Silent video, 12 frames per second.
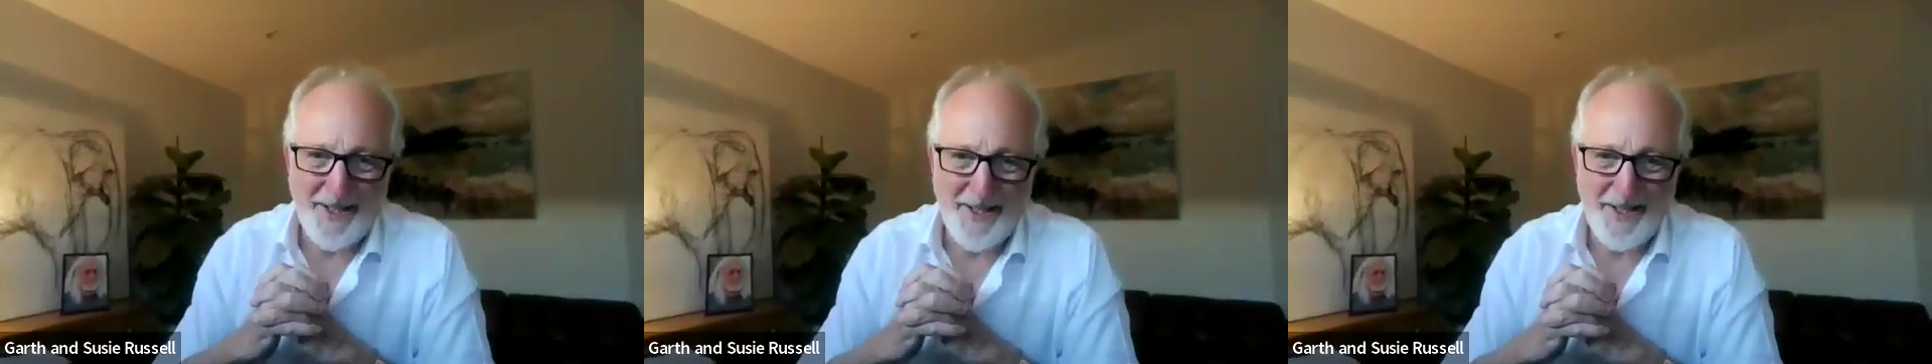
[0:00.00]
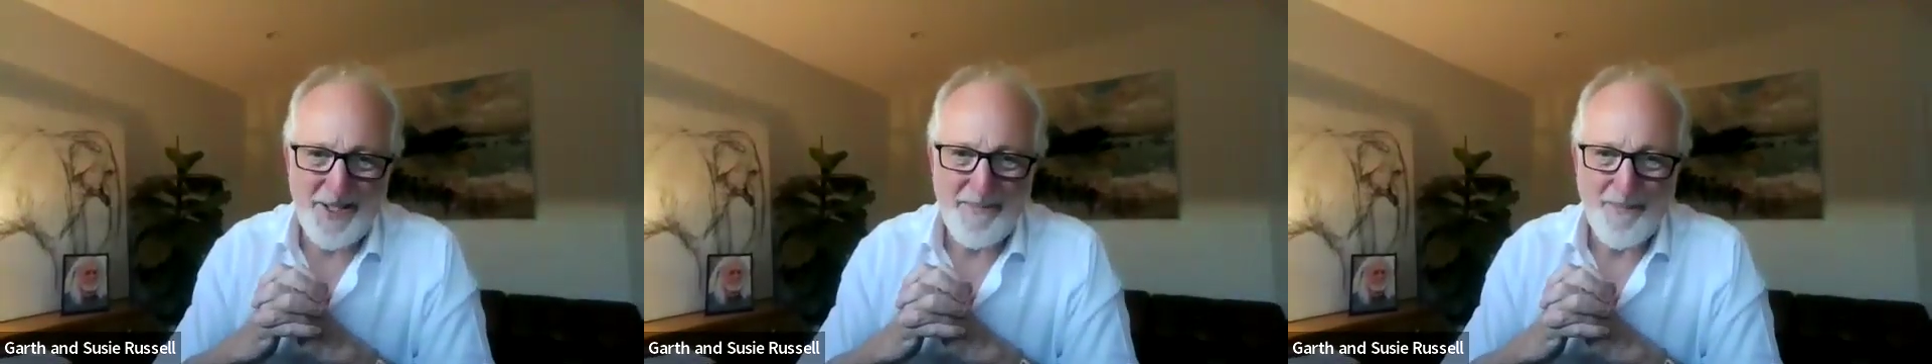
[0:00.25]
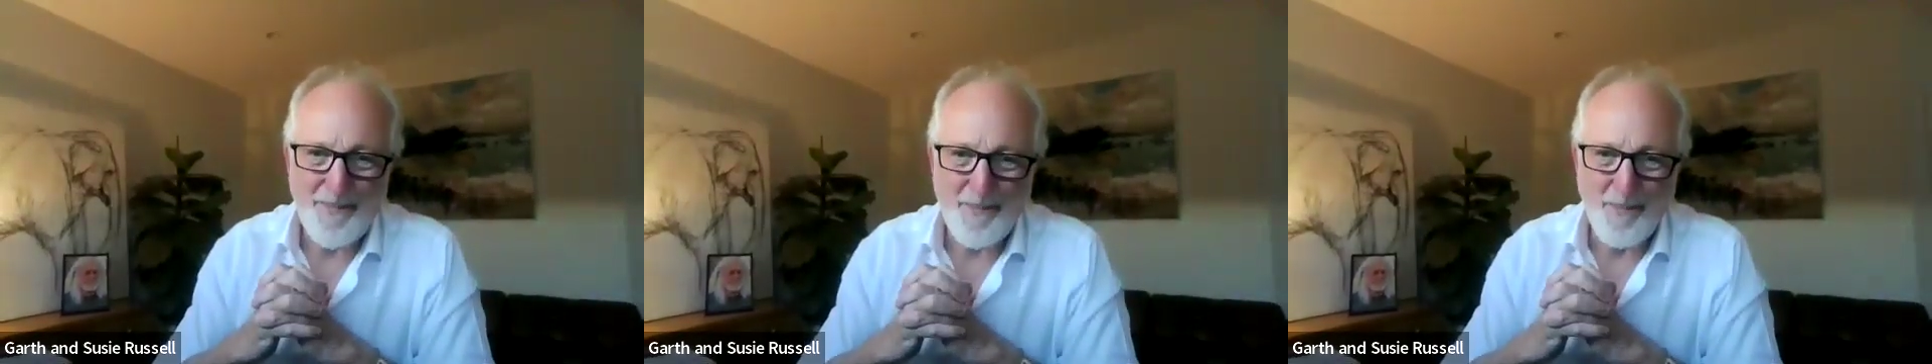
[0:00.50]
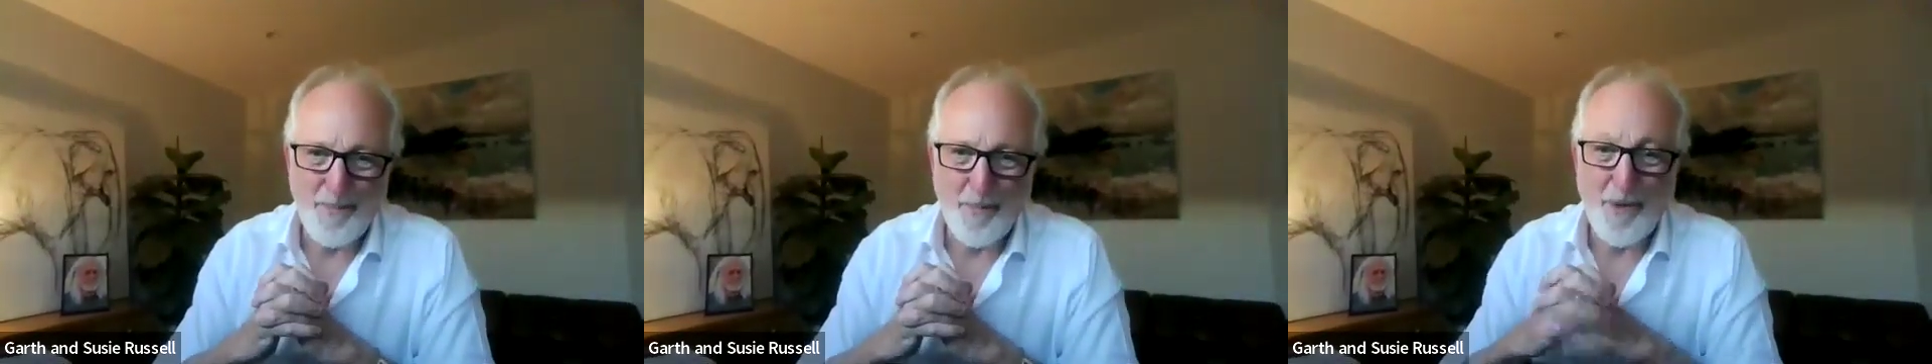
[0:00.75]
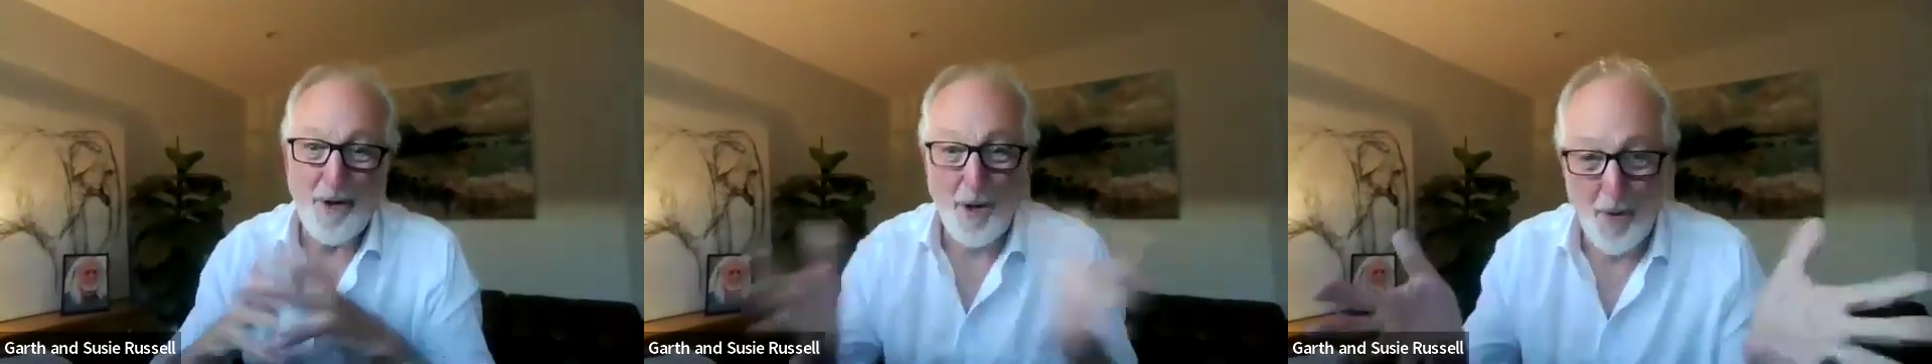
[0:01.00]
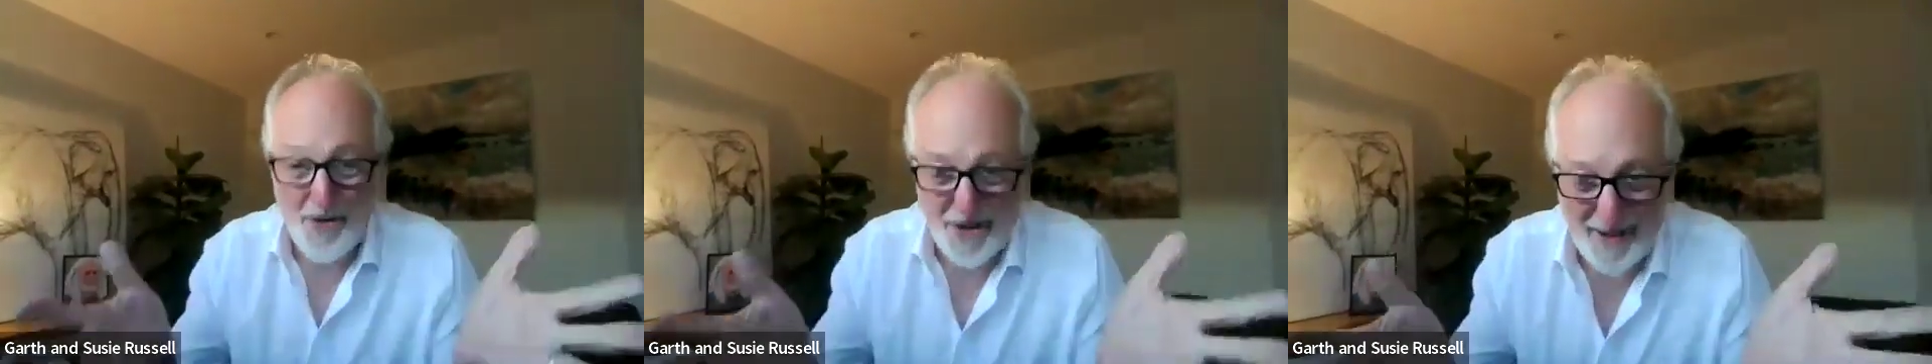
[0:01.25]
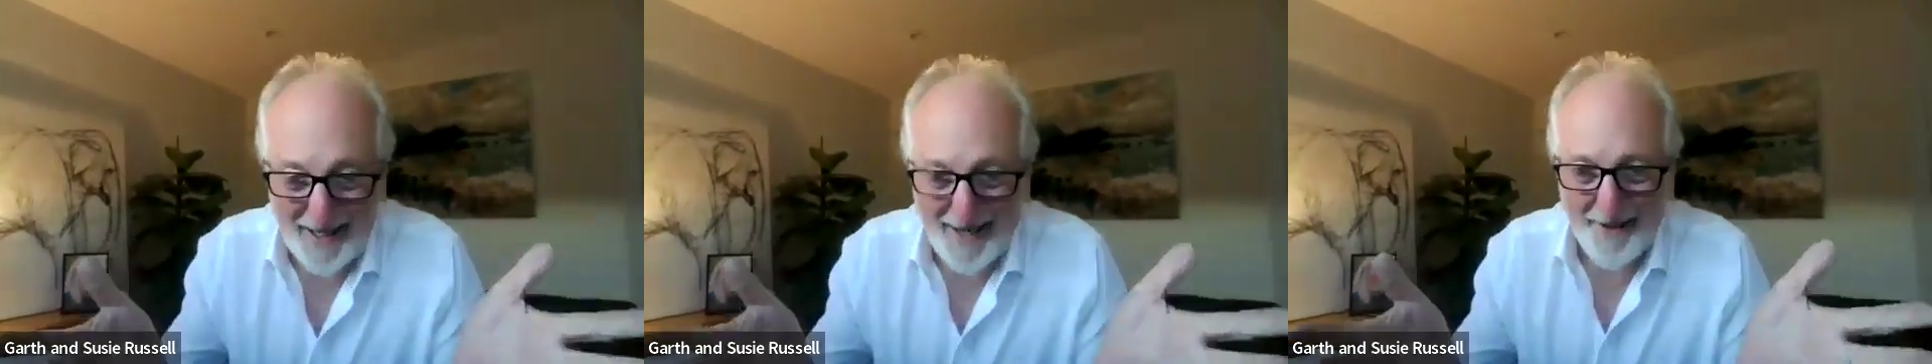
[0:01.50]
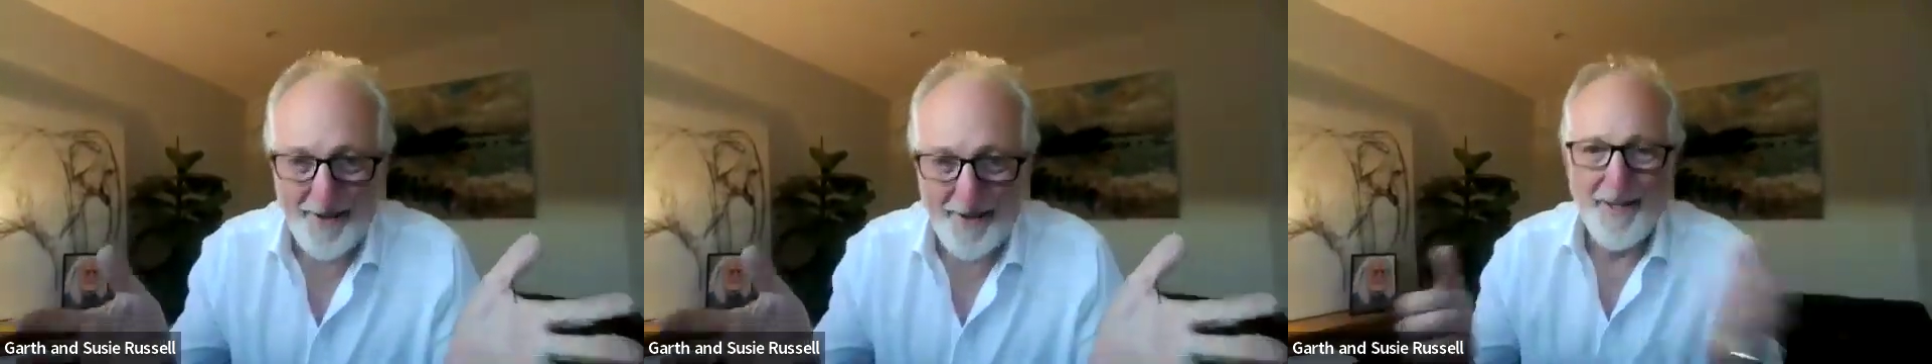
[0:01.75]
years when I was a
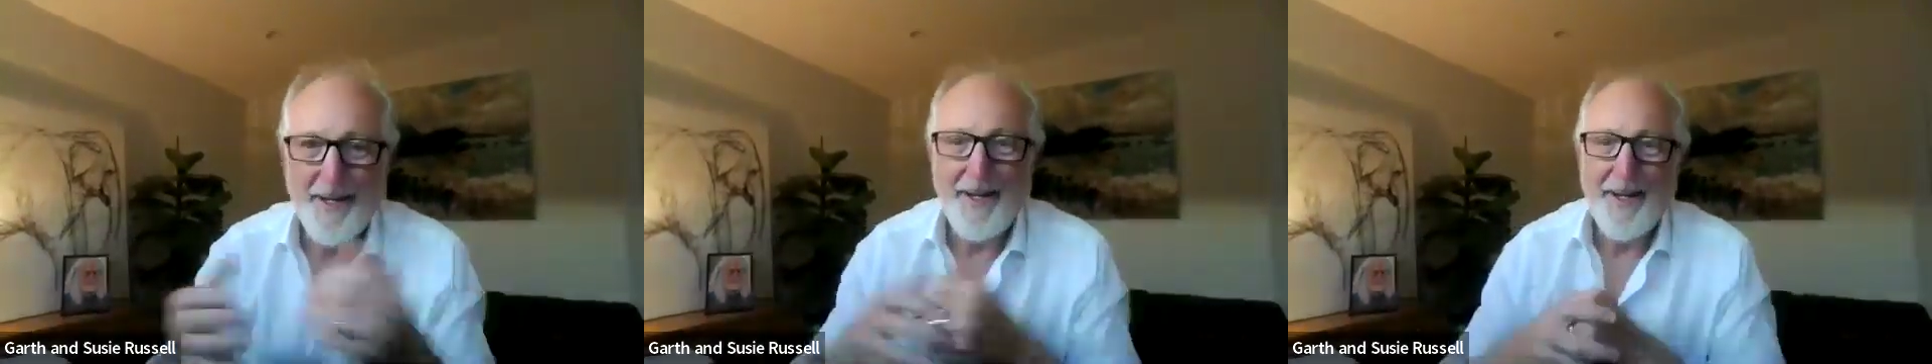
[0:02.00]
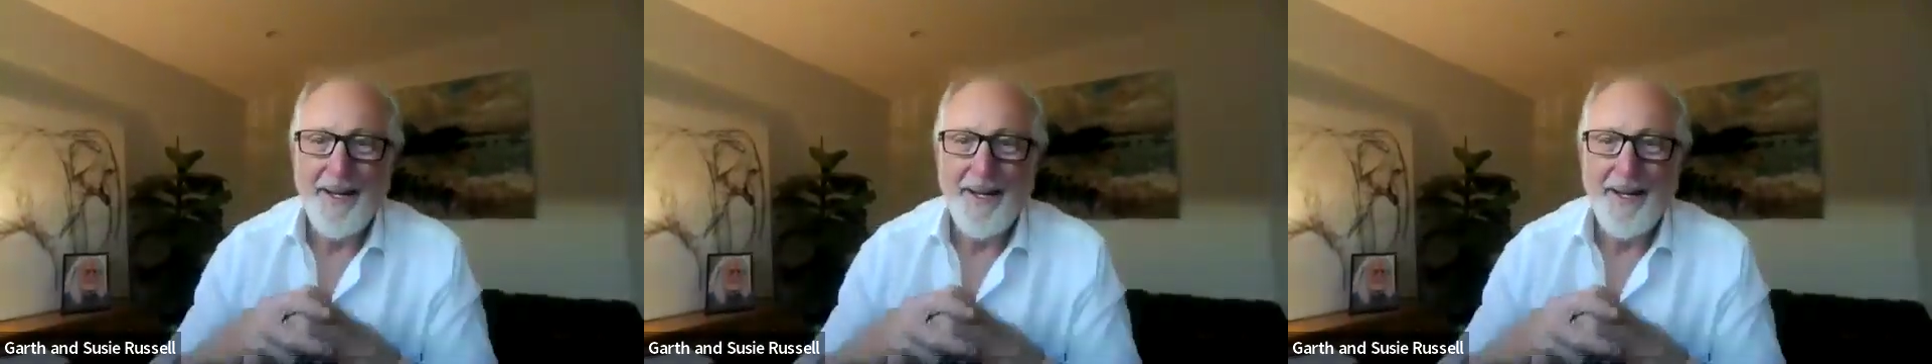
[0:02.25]
lad,